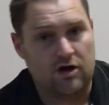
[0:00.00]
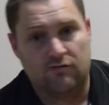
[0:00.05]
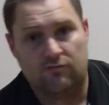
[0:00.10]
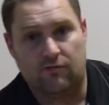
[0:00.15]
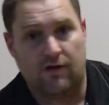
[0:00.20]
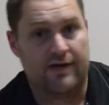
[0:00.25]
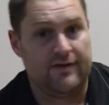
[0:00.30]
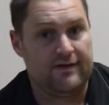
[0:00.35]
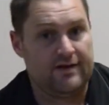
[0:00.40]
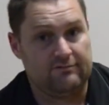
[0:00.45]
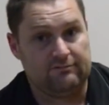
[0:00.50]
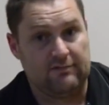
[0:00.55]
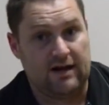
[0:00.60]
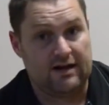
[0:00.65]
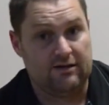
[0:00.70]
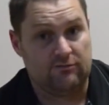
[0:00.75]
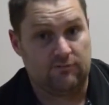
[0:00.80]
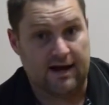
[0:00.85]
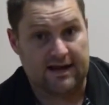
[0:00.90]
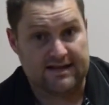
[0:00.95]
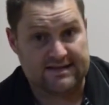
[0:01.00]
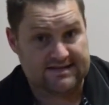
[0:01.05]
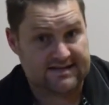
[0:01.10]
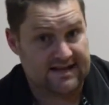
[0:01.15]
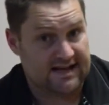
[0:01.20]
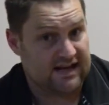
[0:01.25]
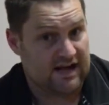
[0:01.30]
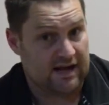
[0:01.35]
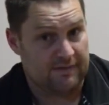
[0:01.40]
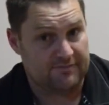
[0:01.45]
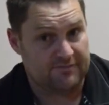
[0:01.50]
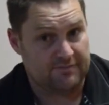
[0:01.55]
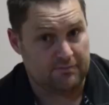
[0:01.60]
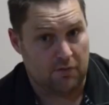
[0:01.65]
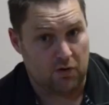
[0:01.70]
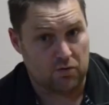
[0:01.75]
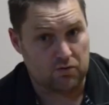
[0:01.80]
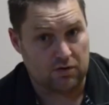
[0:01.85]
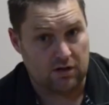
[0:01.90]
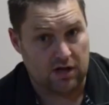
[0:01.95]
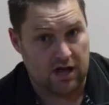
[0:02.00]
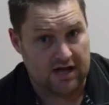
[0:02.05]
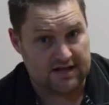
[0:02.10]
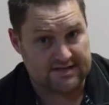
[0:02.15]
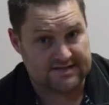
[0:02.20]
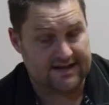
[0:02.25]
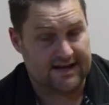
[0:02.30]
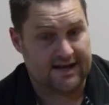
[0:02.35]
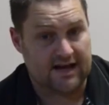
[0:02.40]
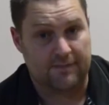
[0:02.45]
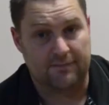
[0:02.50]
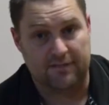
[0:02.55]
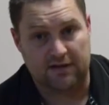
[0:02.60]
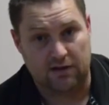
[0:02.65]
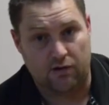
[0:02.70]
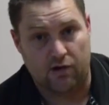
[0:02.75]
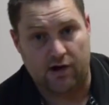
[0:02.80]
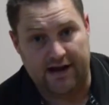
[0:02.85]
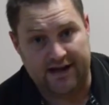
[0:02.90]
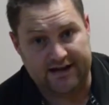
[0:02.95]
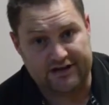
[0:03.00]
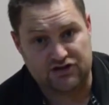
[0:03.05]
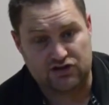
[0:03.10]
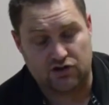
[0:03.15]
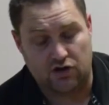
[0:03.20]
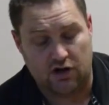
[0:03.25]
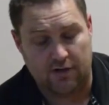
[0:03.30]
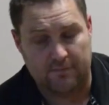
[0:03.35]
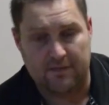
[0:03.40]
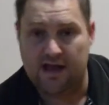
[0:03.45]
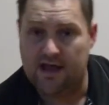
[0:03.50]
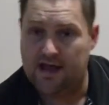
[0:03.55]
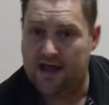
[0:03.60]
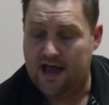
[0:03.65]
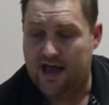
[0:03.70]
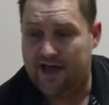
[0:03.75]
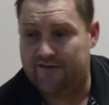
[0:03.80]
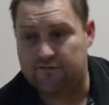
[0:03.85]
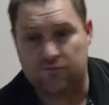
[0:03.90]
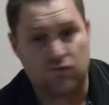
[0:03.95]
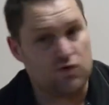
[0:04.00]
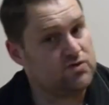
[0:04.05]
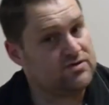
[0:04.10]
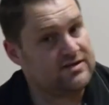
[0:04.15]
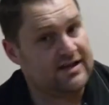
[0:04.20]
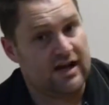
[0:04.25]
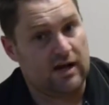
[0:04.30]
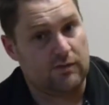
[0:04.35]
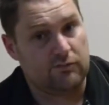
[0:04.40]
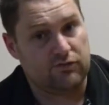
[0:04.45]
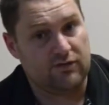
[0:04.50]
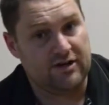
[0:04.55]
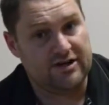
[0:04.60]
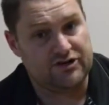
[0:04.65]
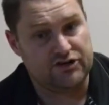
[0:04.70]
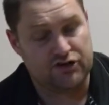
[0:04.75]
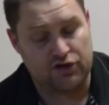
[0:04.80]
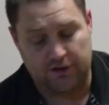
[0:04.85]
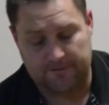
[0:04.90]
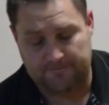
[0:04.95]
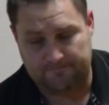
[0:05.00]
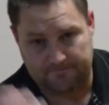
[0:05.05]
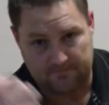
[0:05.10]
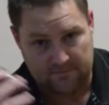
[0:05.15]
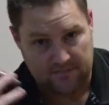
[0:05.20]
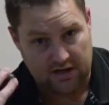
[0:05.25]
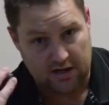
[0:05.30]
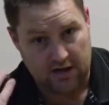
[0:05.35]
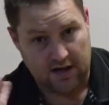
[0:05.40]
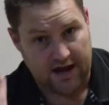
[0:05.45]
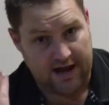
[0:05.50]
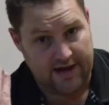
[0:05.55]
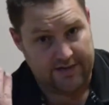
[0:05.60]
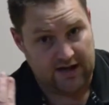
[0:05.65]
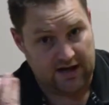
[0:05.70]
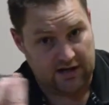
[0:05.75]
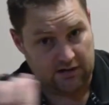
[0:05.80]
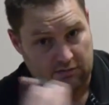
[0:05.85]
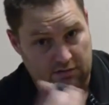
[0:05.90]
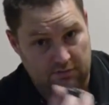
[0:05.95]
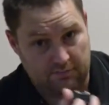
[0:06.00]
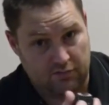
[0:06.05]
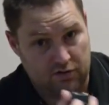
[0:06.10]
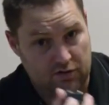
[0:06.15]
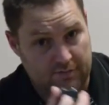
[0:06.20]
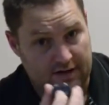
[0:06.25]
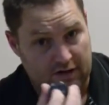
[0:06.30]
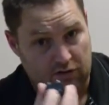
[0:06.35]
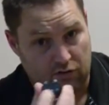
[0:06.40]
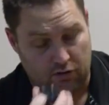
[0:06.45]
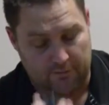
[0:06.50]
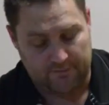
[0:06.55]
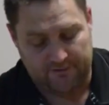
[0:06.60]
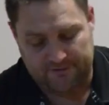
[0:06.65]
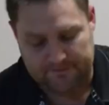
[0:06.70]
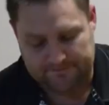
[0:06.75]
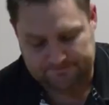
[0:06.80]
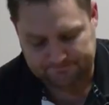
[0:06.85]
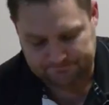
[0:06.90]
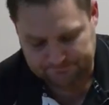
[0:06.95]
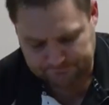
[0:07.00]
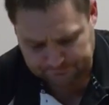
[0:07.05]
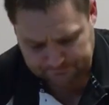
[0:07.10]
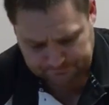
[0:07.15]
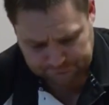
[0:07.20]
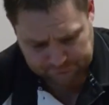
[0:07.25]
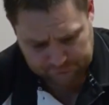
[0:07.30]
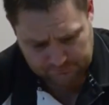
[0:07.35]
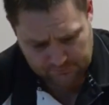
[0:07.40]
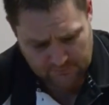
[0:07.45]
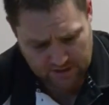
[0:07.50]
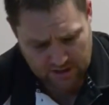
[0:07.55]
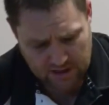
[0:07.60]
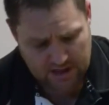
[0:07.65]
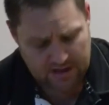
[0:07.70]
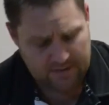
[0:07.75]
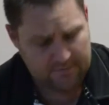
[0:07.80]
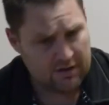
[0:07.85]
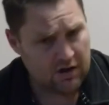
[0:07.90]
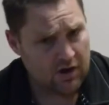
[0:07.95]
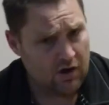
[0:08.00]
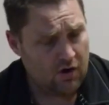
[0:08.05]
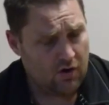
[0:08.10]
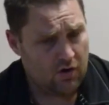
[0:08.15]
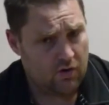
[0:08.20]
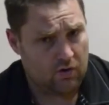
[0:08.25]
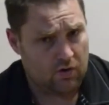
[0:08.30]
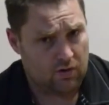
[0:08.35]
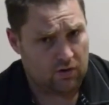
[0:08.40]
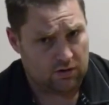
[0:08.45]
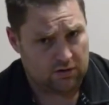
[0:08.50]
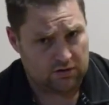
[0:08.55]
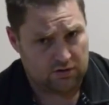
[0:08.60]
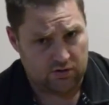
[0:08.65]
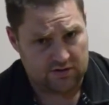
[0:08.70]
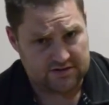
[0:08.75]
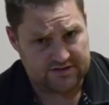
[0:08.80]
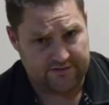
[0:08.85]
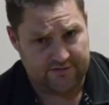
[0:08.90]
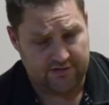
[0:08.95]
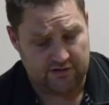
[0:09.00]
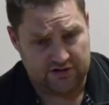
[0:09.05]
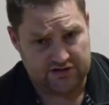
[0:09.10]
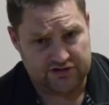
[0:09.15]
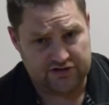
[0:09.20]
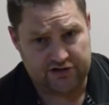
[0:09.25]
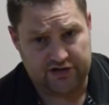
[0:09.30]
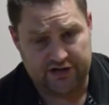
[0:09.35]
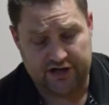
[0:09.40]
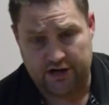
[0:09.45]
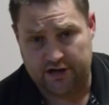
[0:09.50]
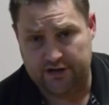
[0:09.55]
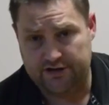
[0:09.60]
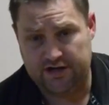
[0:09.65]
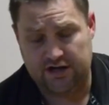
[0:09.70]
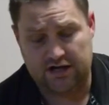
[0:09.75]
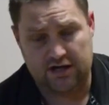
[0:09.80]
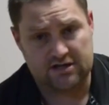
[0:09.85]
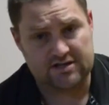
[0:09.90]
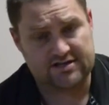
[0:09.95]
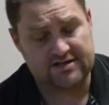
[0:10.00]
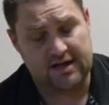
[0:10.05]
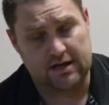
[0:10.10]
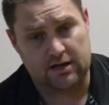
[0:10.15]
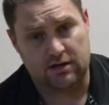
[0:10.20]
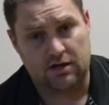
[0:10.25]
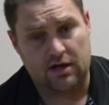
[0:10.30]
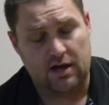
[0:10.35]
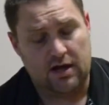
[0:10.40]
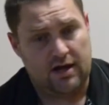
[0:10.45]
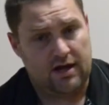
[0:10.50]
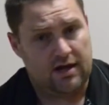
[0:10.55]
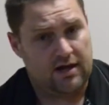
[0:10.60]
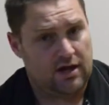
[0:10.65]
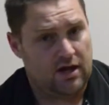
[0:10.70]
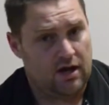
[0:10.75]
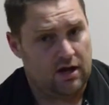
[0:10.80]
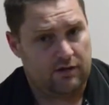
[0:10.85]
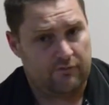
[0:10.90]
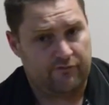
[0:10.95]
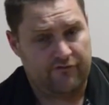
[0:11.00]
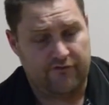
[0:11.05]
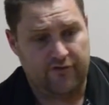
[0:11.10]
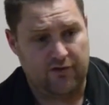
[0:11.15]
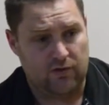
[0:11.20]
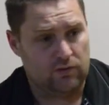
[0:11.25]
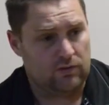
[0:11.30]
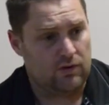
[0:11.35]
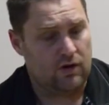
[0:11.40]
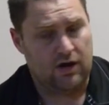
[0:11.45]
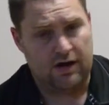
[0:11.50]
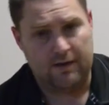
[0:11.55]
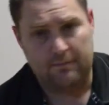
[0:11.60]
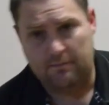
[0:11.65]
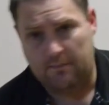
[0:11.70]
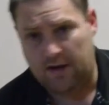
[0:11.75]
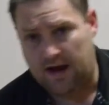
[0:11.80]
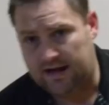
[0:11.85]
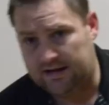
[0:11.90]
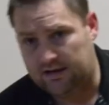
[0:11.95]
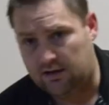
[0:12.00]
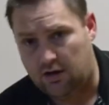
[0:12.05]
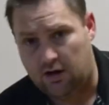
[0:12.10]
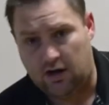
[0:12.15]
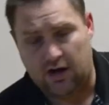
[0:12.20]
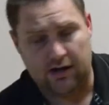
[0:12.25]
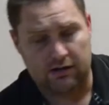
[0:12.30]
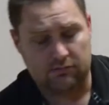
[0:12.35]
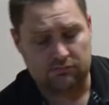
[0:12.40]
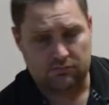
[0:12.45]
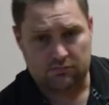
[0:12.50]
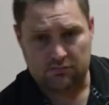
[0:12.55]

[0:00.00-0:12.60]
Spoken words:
rather than running around setting up a light each time. Have them all set up pre-shoot, and then put them in groups. Or of course, if you're in a studio, you can set, you know, fill light, main light,